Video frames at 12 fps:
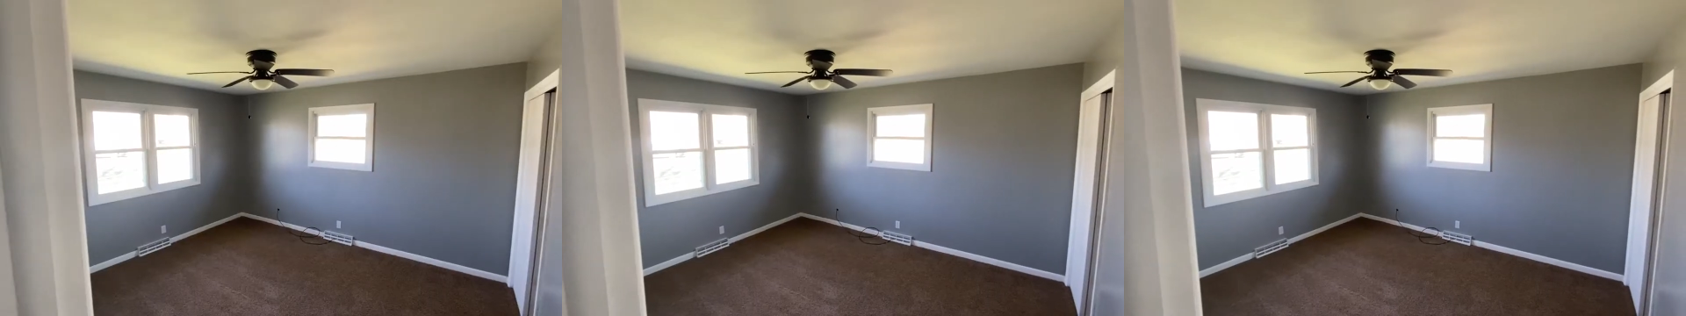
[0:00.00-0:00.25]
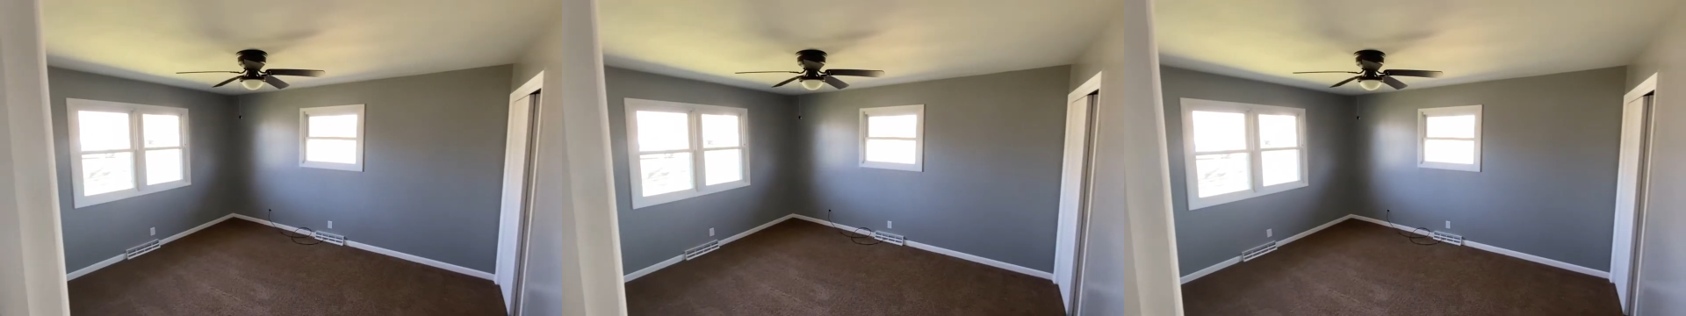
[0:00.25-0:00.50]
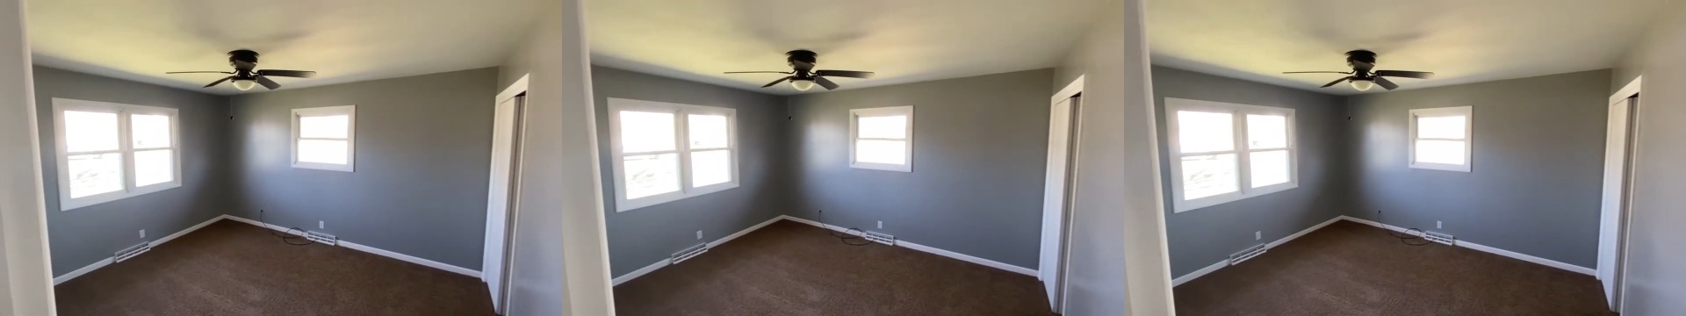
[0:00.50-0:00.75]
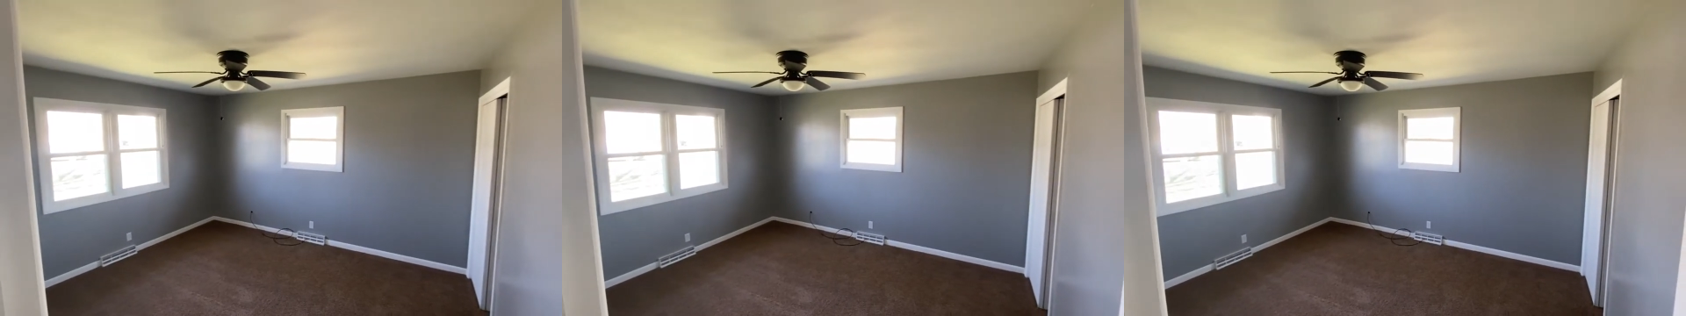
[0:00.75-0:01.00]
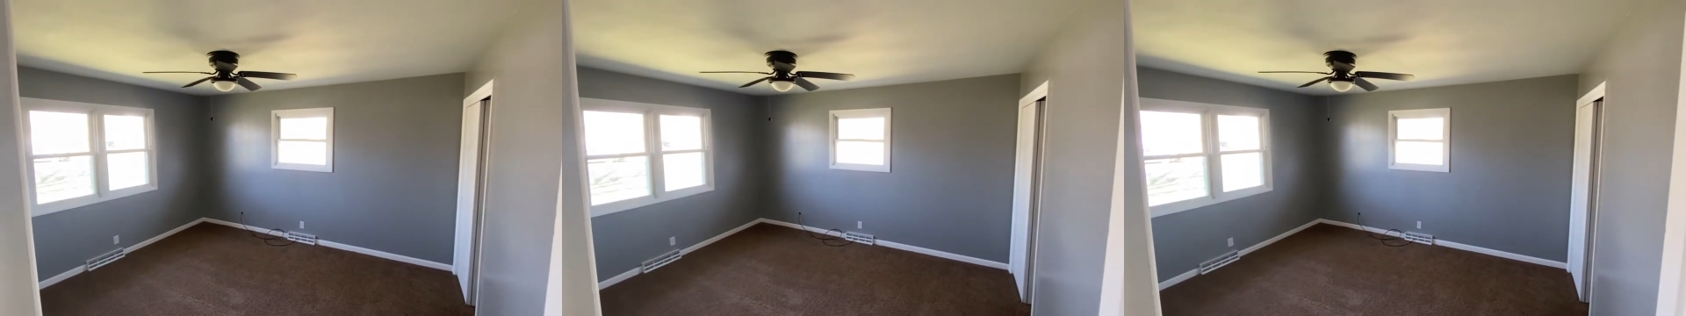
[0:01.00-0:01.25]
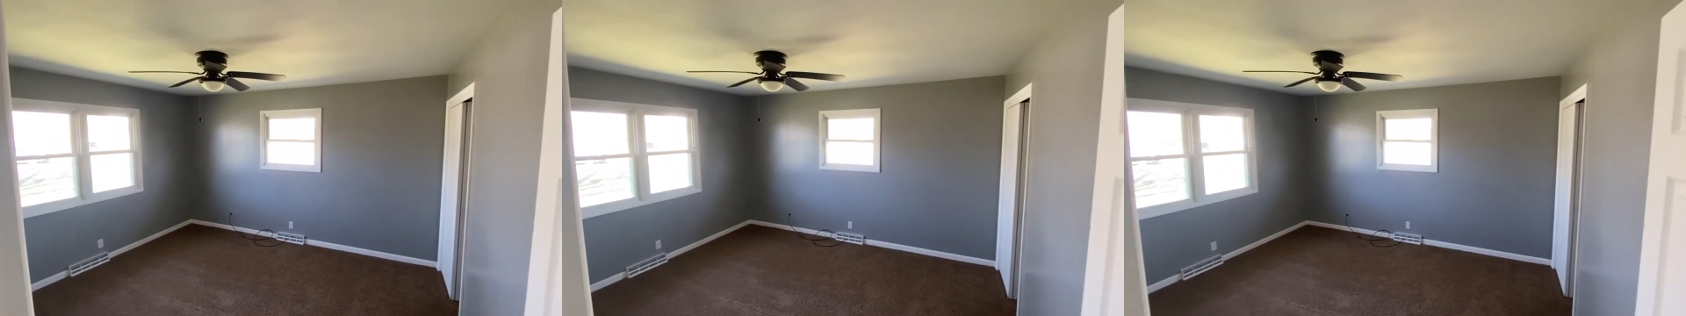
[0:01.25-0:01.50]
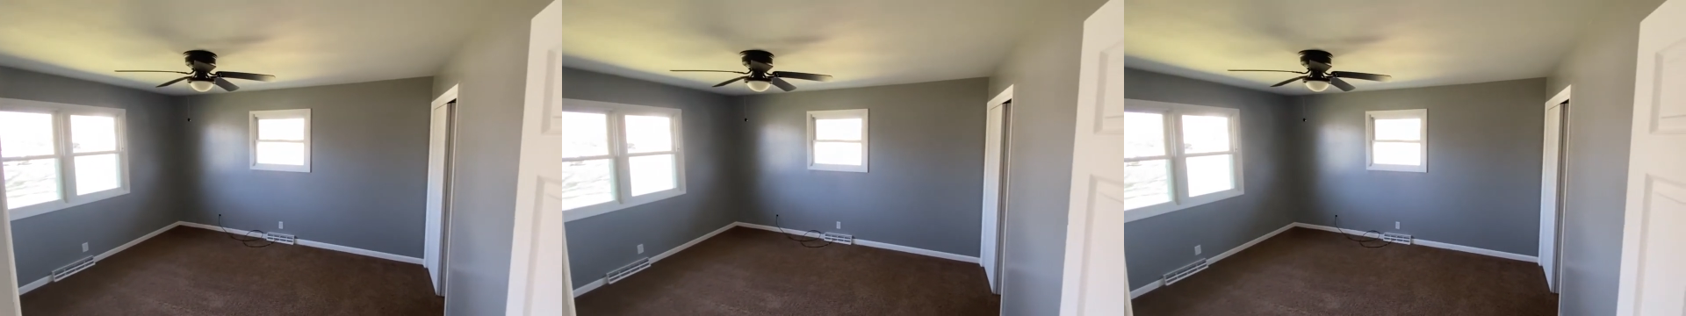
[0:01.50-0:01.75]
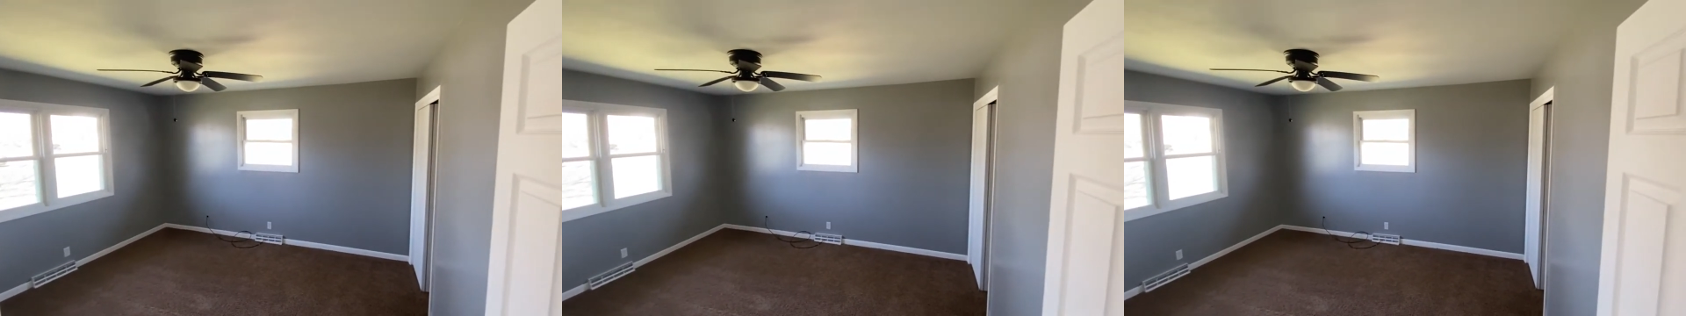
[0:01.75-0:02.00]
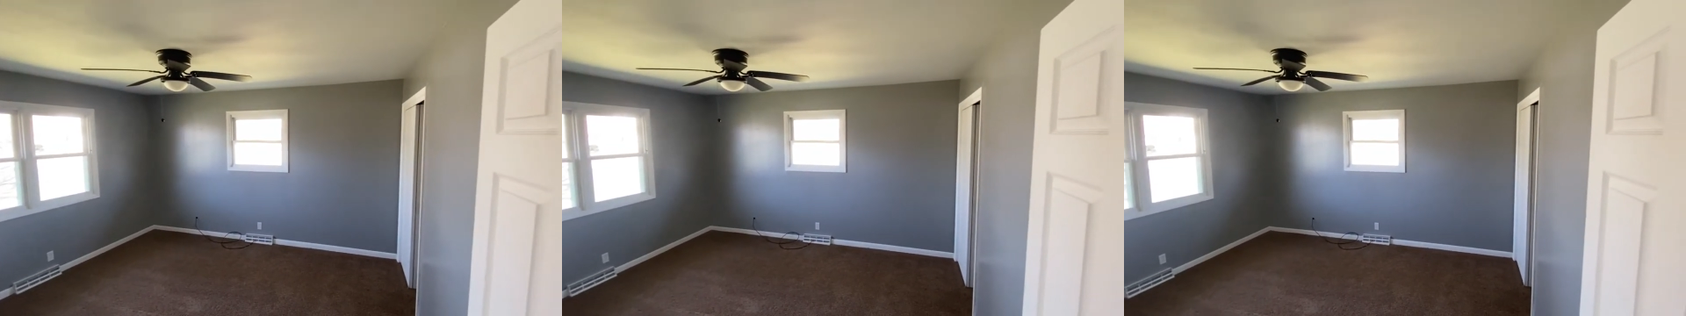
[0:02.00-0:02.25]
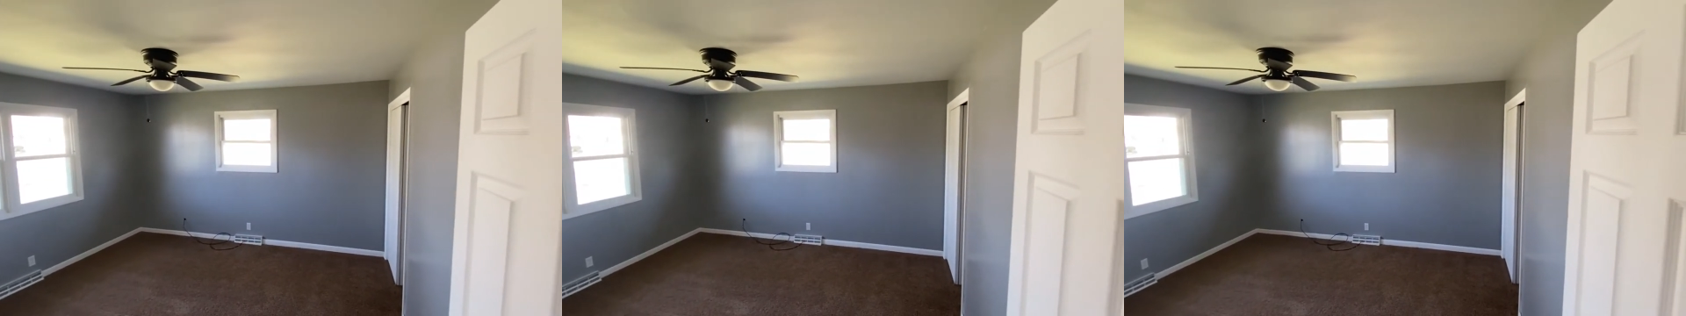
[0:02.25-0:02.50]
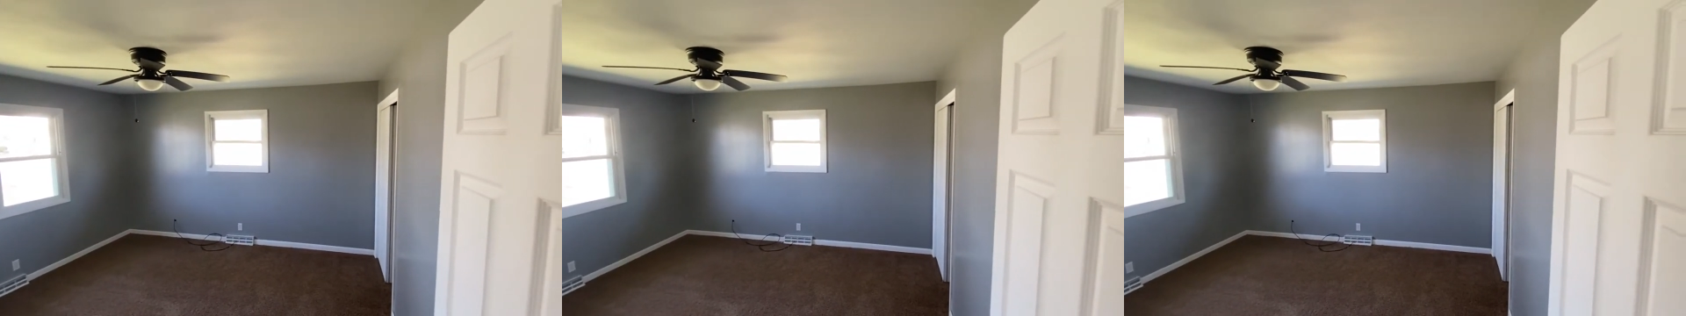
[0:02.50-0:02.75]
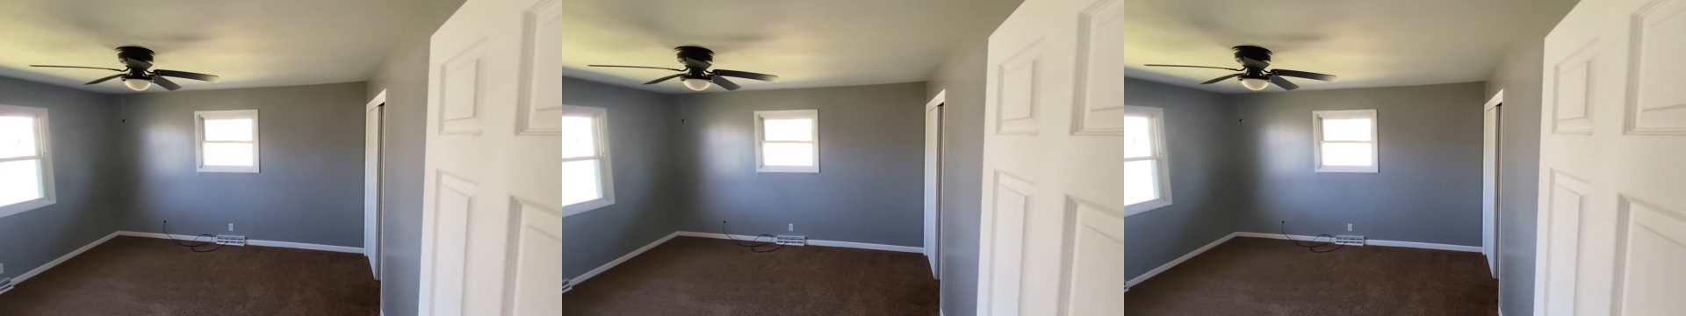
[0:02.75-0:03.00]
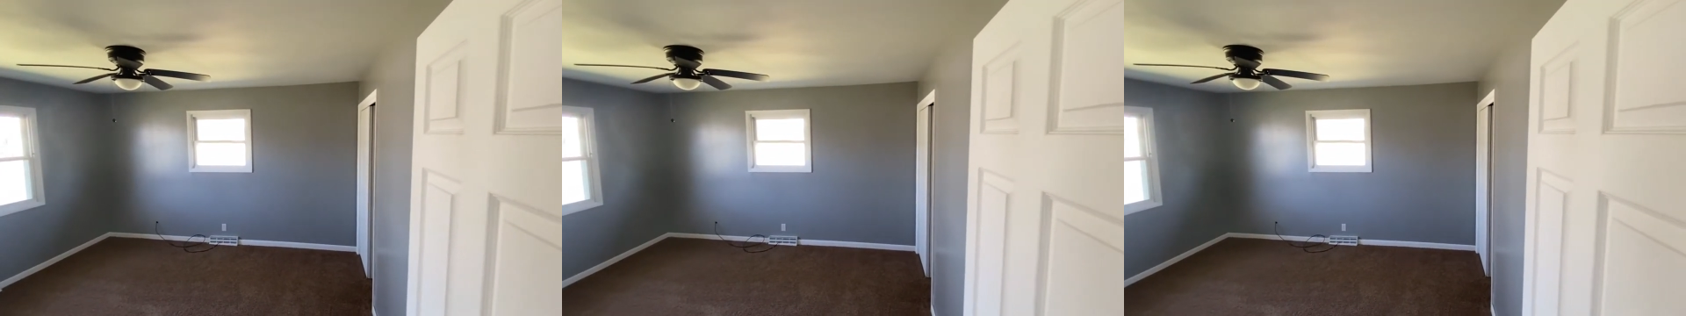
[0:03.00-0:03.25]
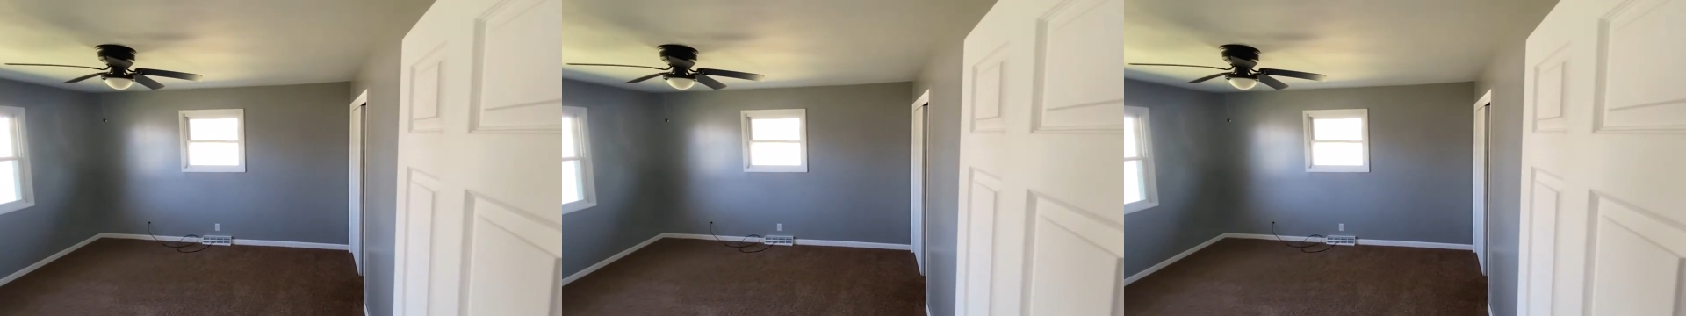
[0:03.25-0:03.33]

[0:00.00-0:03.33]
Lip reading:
No face is visible, so there are no lips to read.